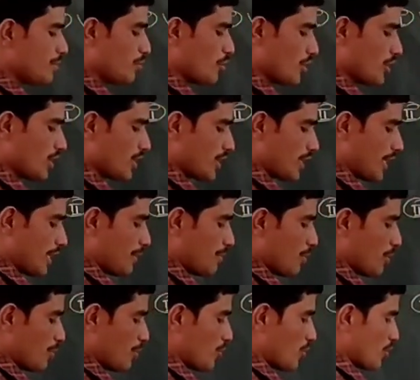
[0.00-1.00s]
important type
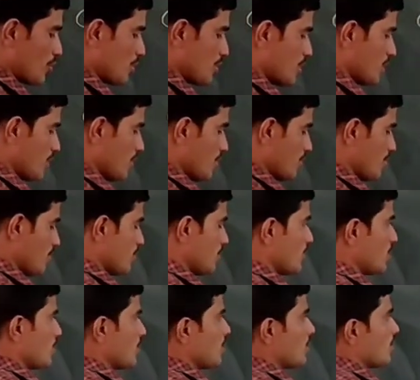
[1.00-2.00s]
of corrosion.
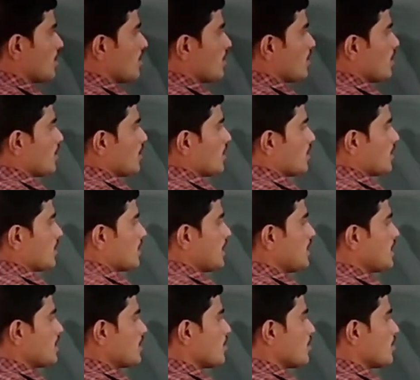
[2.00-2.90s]
This